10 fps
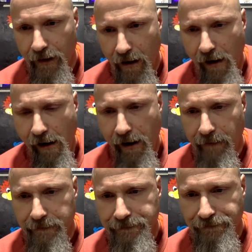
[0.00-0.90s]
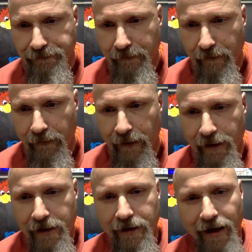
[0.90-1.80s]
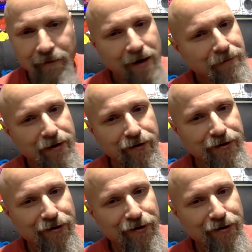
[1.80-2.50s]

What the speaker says: All right. That might be on